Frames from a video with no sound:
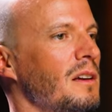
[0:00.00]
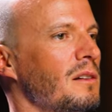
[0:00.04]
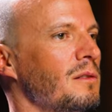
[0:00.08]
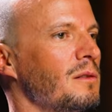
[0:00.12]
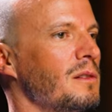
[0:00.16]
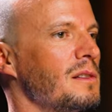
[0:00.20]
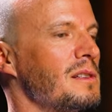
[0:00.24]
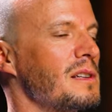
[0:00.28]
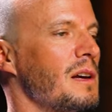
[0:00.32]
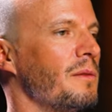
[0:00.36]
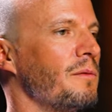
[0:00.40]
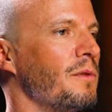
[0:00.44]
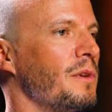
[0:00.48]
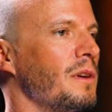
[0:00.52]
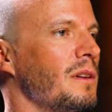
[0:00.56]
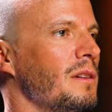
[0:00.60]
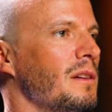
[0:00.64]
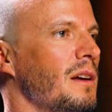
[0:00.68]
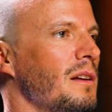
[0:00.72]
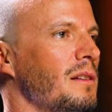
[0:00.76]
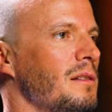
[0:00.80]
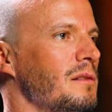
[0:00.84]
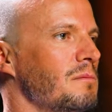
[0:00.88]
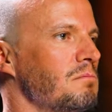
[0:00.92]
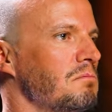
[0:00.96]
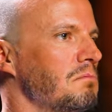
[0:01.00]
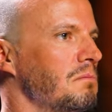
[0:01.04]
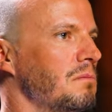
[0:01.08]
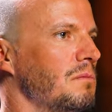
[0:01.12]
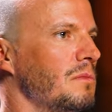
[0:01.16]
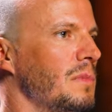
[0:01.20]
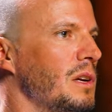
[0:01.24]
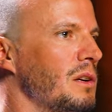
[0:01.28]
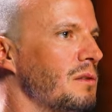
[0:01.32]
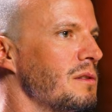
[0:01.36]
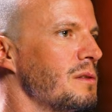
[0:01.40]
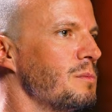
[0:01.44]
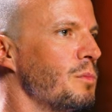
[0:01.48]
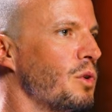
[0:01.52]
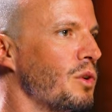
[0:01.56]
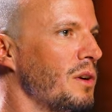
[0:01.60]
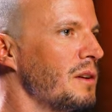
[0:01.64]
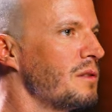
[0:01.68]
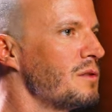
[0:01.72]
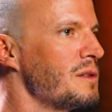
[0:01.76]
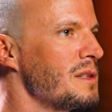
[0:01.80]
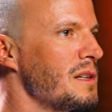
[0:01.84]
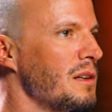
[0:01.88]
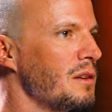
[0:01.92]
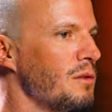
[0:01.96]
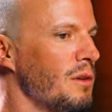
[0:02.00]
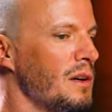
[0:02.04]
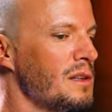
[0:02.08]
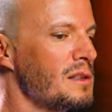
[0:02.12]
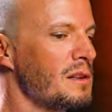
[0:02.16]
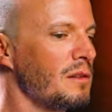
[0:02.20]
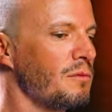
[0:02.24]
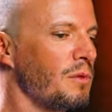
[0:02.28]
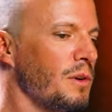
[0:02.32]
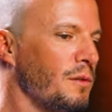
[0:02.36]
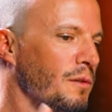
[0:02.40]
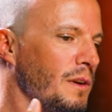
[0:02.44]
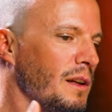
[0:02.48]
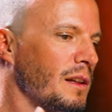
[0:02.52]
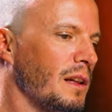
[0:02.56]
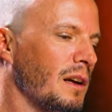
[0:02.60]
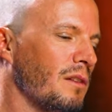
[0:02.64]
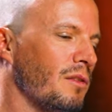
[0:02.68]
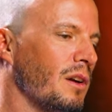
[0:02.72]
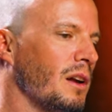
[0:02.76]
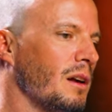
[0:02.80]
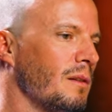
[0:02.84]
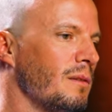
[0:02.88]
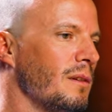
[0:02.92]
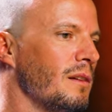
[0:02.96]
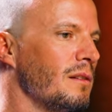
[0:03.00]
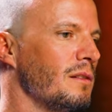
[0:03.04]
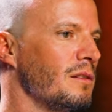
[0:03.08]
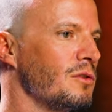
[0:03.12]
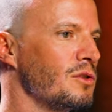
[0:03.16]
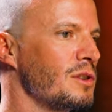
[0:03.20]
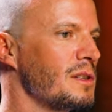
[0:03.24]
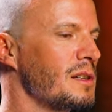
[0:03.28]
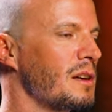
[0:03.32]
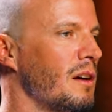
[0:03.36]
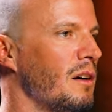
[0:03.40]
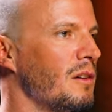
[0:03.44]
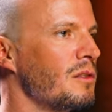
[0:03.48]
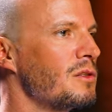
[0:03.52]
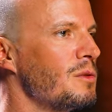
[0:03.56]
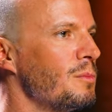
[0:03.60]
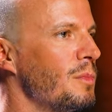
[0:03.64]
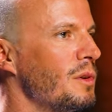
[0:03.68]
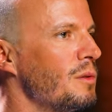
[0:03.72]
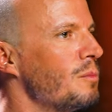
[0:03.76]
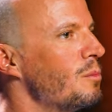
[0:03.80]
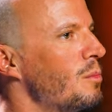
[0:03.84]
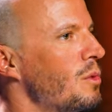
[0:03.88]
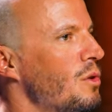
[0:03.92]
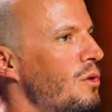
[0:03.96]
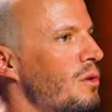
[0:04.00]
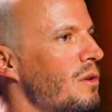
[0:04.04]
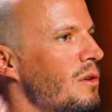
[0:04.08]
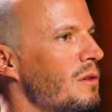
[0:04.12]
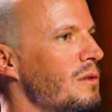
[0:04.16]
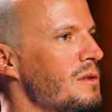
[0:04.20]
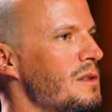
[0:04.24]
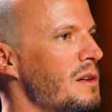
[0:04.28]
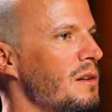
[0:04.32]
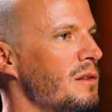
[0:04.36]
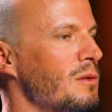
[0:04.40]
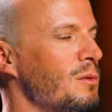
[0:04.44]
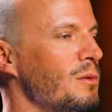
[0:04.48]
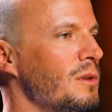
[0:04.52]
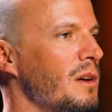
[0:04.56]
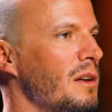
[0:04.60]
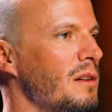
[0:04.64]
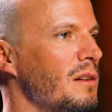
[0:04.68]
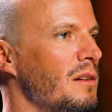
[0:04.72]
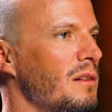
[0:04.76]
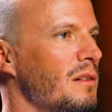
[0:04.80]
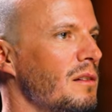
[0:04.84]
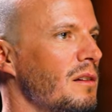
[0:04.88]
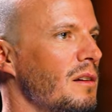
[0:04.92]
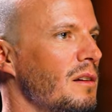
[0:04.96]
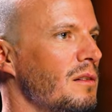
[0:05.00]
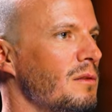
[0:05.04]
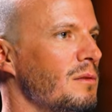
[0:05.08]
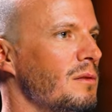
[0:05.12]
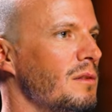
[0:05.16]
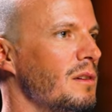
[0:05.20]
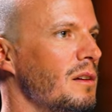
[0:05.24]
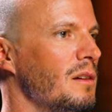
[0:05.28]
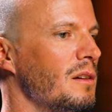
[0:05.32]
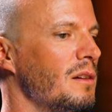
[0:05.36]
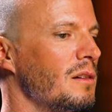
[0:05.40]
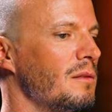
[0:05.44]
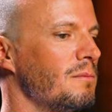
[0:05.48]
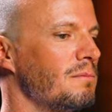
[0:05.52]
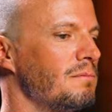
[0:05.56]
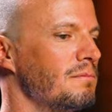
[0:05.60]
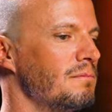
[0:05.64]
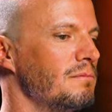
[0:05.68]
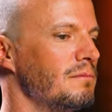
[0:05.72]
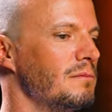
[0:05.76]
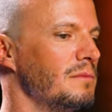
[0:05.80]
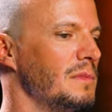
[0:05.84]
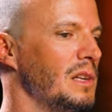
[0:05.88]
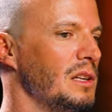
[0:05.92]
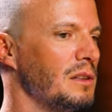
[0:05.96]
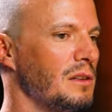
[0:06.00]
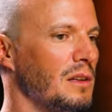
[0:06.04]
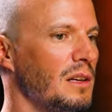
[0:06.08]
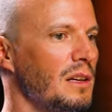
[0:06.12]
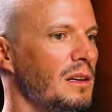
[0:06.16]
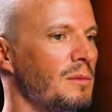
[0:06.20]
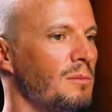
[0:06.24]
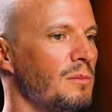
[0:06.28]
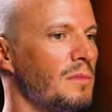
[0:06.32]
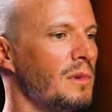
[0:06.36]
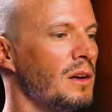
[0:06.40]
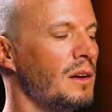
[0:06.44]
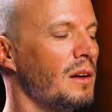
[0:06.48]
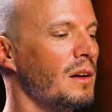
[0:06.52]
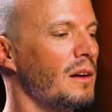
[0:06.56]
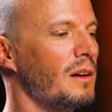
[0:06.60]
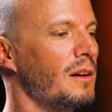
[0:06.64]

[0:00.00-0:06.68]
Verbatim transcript: you know it's something that you know is more interesting to us, and we feel like we can just contribute more also to then you know the the team